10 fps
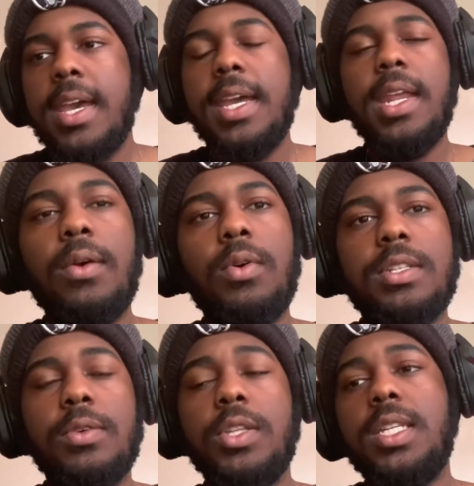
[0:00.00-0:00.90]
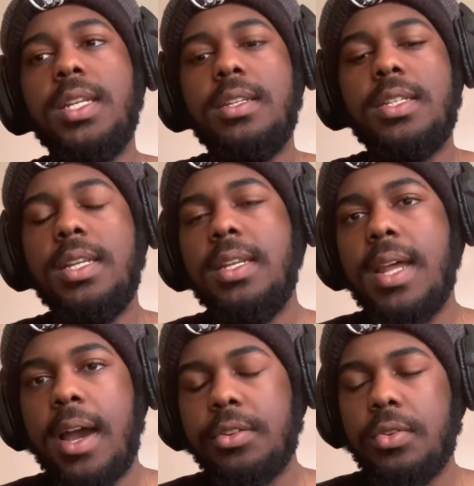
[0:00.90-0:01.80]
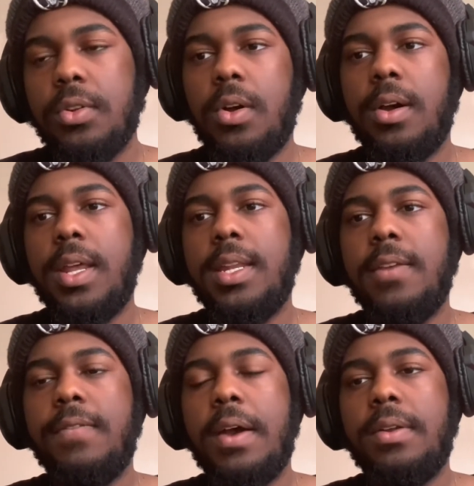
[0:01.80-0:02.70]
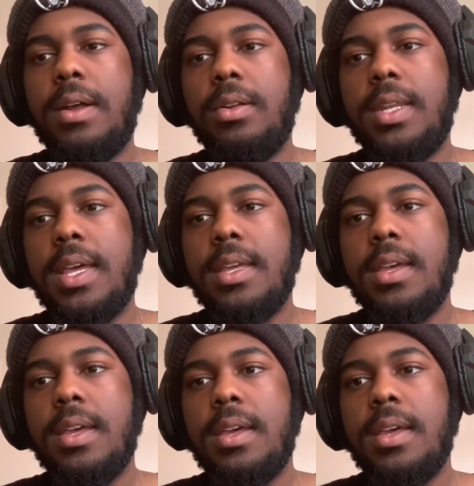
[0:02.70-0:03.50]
And once they went to see the doctor and all that, they found out that,